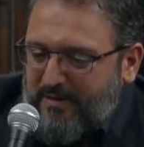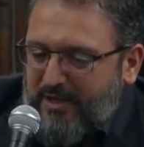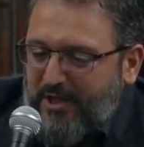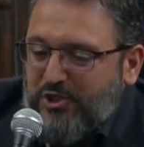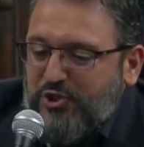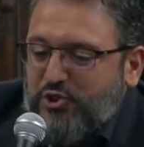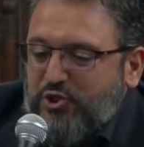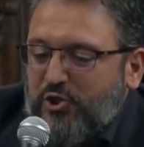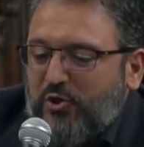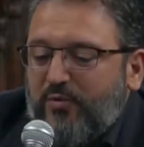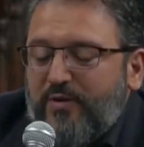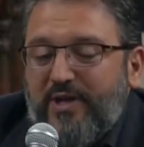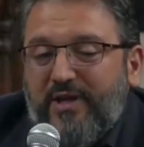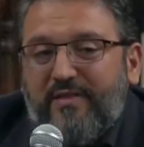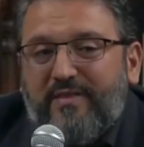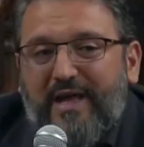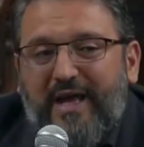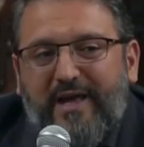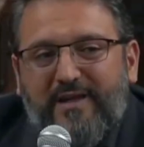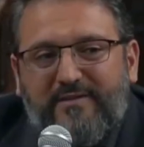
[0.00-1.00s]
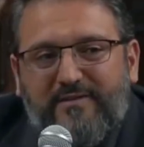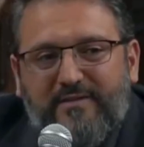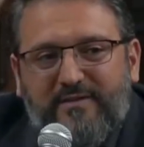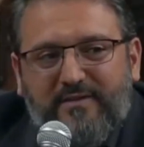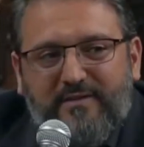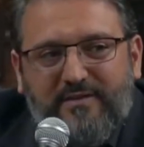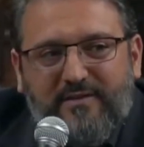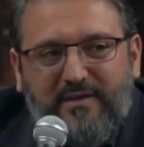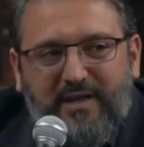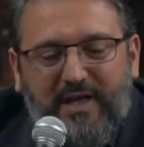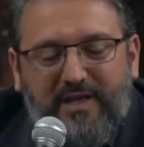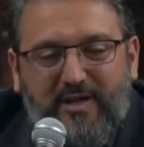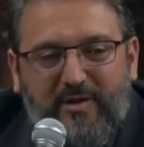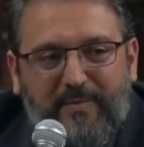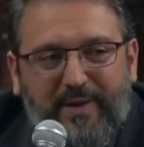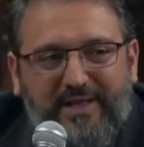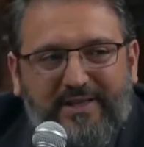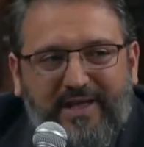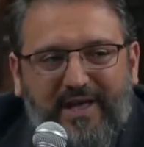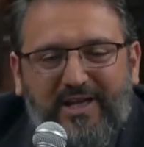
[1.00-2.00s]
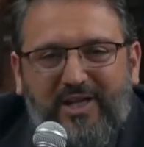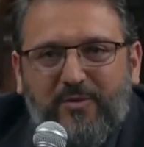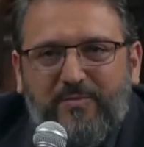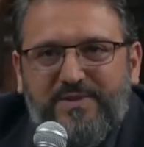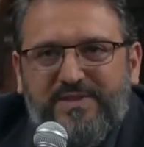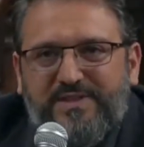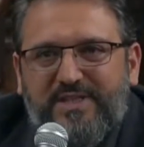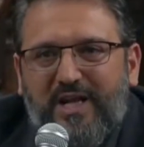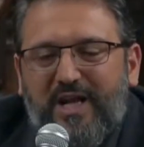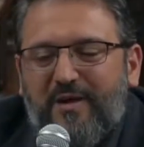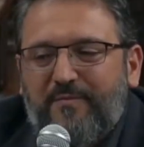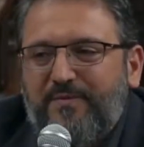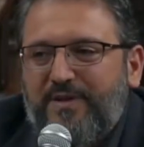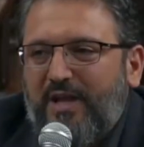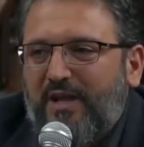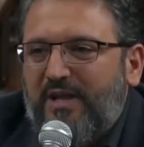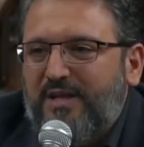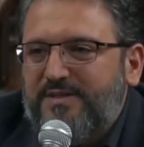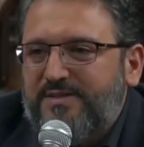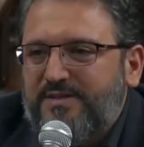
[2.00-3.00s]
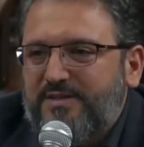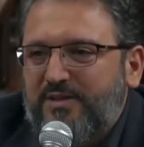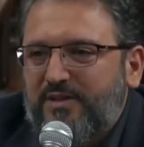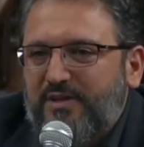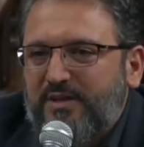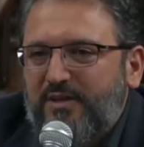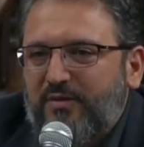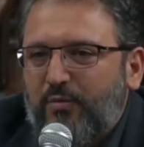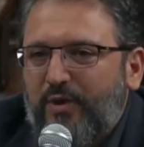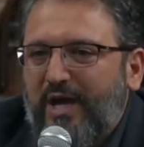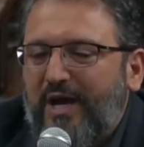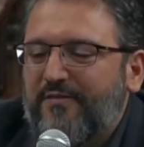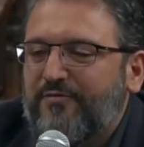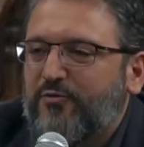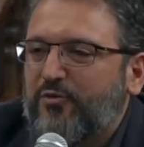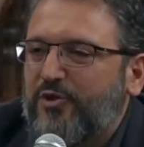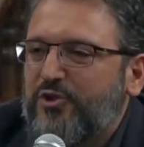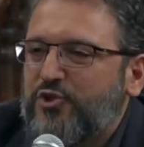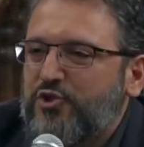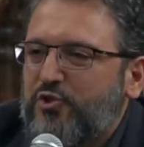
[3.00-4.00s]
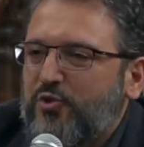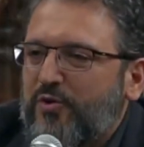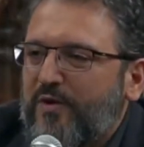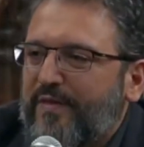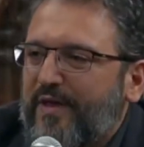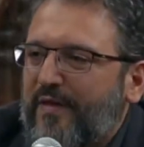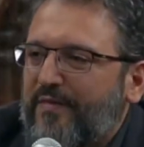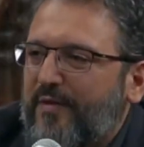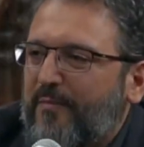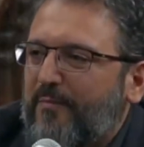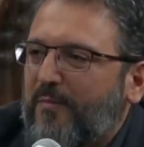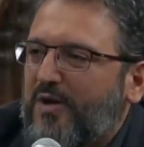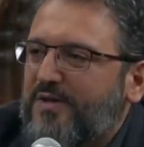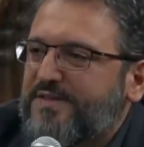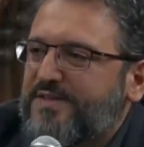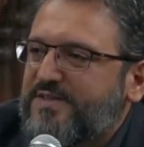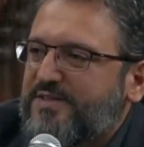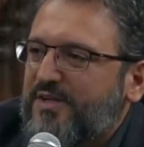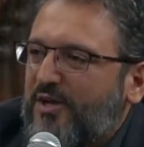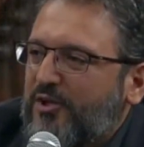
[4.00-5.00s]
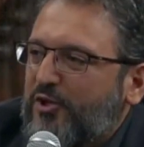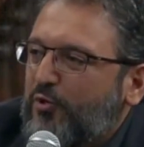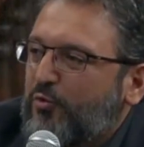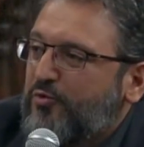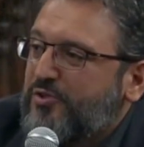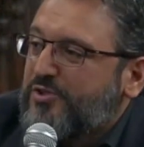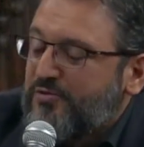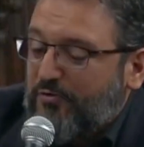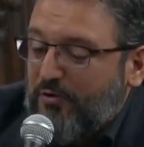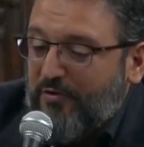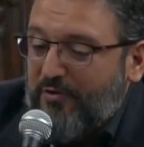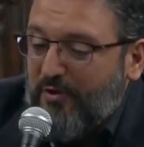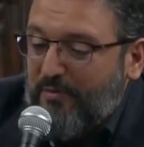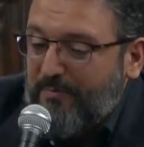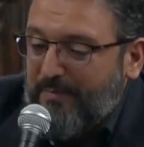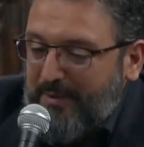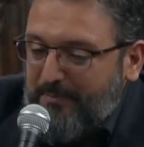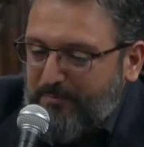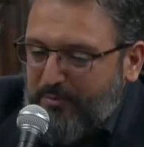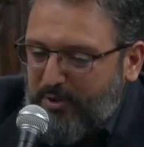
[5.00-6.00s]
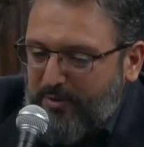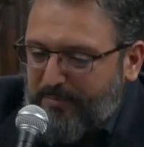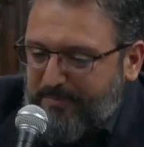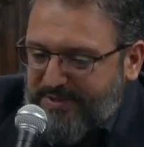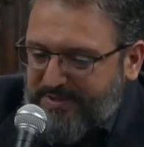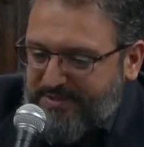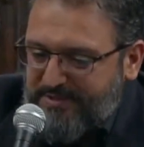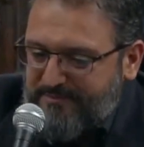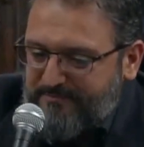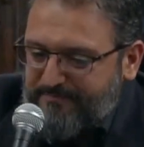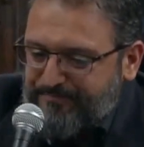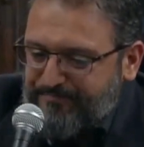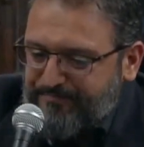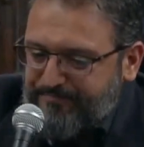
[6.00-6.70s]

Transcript: ensuring that Ahl al-Bayt alayhim salam tell us we have to ensure that the mosques are used for their main purpose.